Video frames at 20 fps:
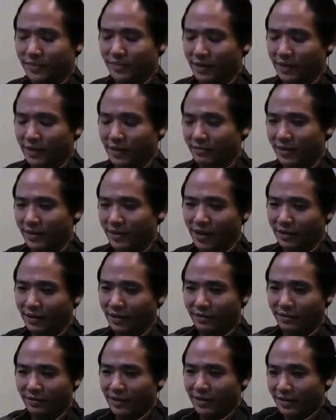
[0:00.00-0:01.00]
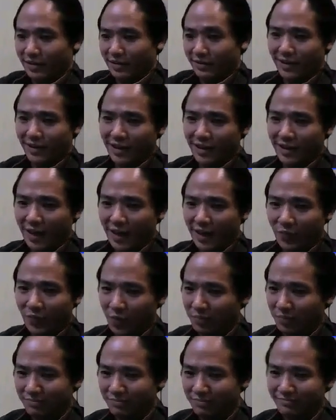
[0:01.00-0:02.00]
and that it came
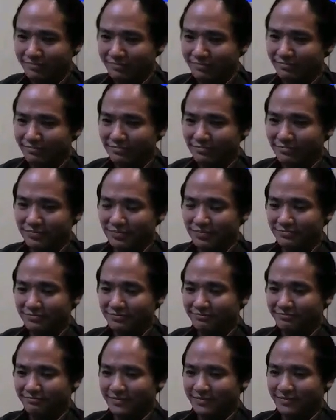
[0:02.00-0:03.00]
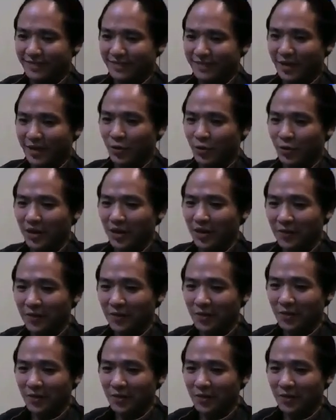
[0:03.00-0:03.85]
from anywhere left and